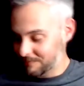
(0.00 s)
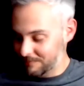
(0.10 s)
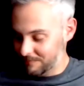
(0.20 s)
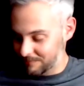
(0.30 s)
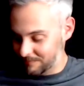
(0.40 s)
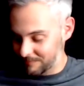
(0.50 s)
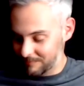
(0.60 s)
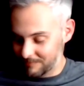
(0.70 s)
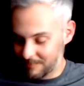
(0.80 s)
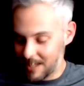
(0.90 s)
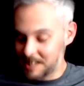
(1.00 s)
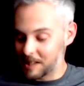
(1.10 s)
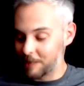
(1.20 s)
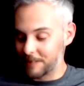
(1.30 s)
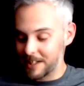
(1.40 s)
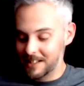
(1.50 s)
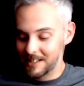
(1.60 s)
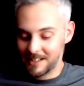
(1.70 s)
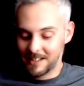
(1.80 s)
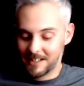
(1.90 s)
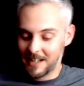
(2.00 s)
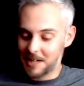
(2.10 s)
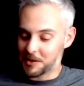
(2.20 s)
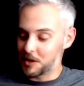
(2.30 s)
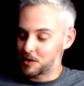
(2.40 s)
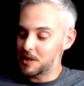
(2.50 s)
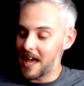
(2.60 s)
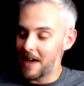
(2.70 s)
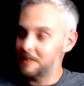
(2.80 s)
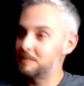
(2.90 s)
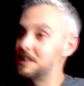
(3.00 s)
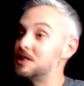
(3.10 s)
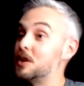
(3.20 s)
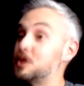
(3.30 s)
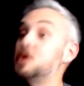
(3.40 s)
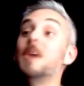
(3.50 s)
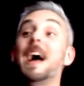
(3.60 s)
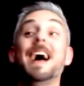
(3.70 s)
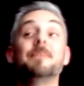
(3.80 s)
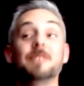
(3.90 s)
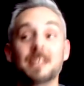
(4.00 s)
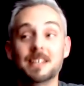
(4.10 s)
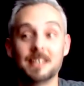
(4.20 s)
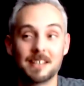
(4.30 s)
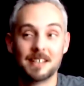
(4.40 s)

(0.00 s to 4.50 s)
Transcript: It's lovely. It's got a good heft, but it's not too heavy.